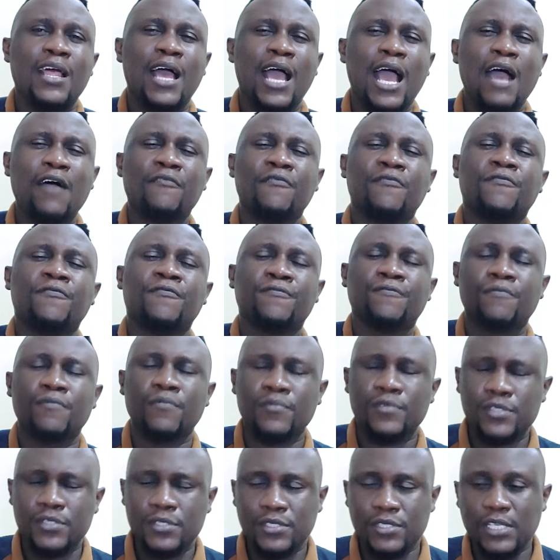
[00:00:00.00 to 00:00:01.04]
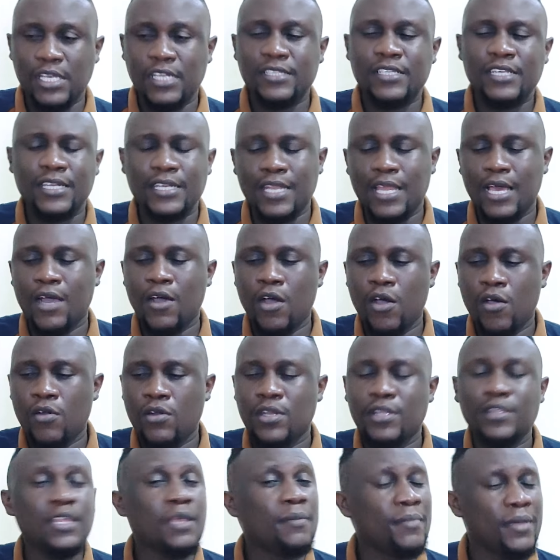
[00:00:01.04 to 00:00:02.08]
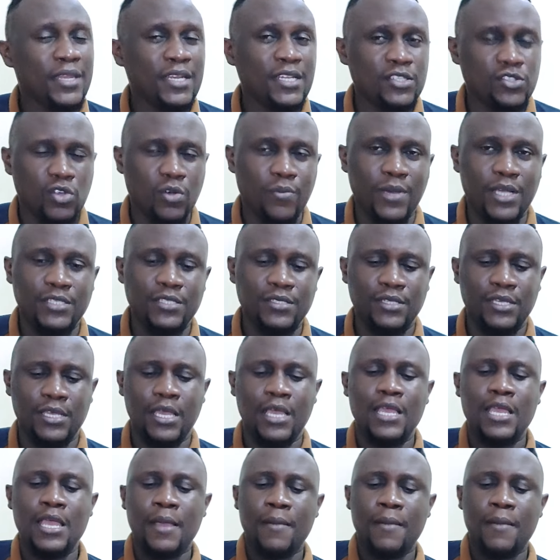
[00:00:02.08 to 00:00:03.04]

I've centered on the belly so much there.